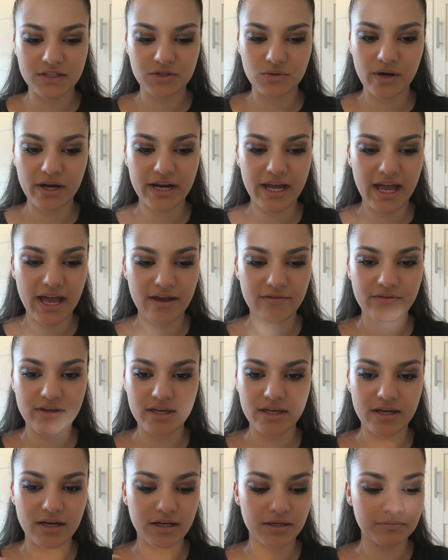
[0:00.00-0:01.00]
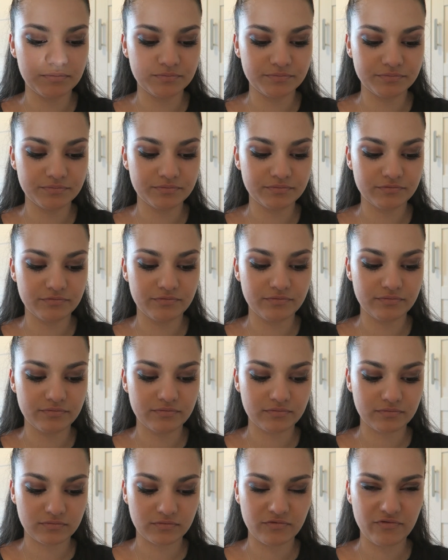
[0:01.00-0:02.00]
It's quite a heavy,
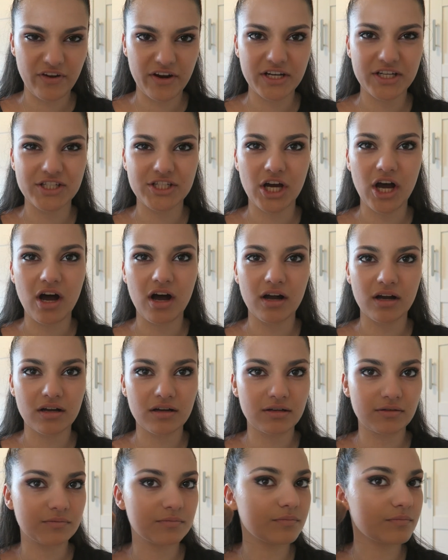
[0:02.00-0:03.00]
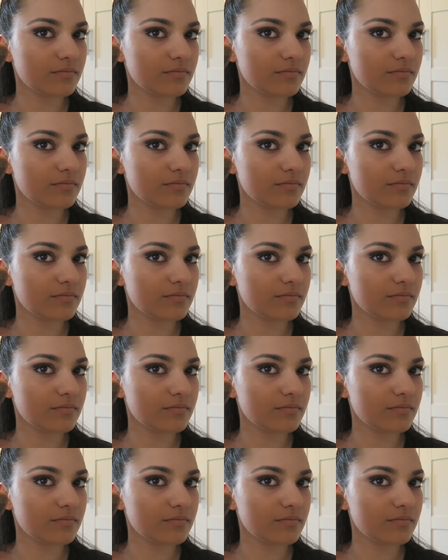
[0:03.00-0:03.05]
very dark.